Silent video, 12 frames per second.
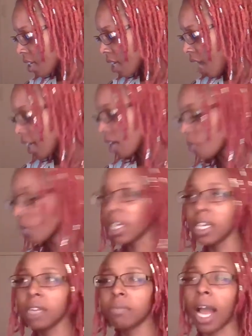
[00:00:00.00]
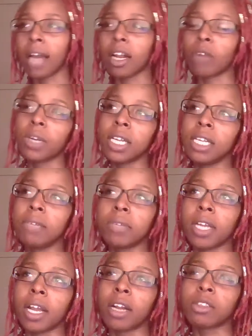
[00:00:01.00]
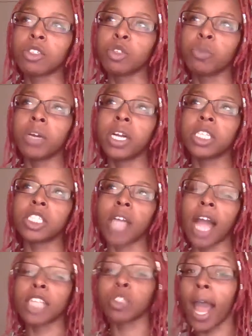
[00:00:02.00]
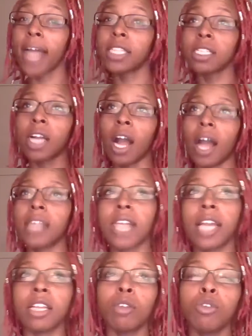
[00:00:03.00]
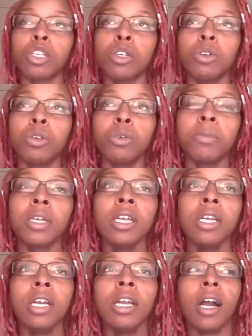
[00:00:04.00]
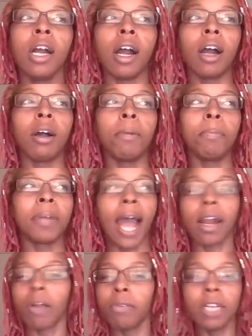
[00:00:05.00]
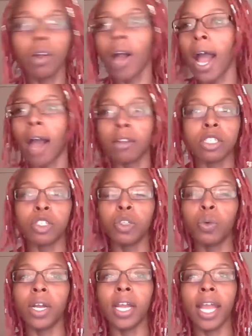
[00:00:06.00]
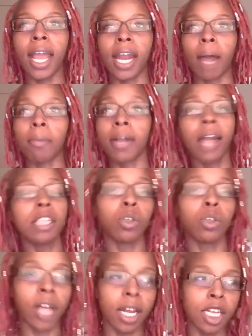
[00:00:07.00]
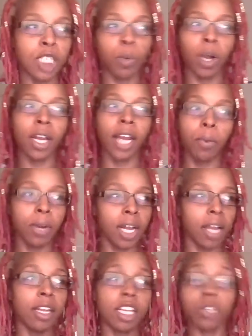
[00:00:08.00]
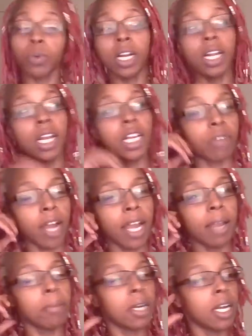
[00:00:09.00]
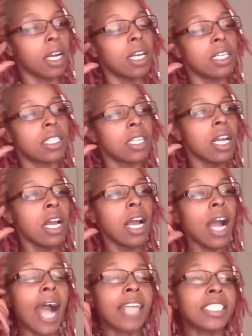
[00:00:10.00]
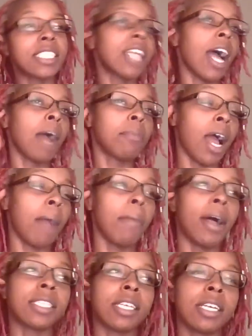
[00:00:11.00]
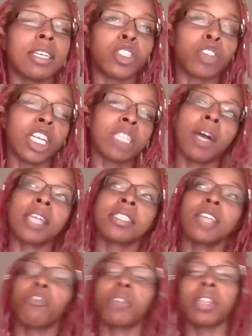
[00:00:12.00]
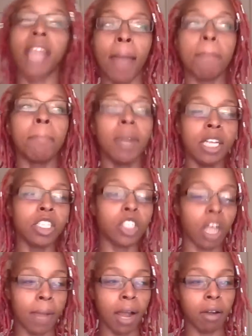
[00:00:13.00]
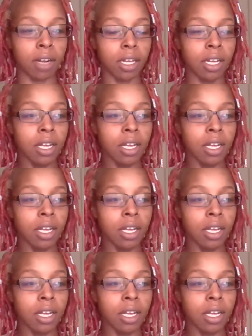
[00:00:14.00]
don't really care too much. I tried to contact YouTube, but I don't really know how to do it. And I'm kind of sort of at this point, like, it is what it is, right? Because I'm not about to stress myself that much about it.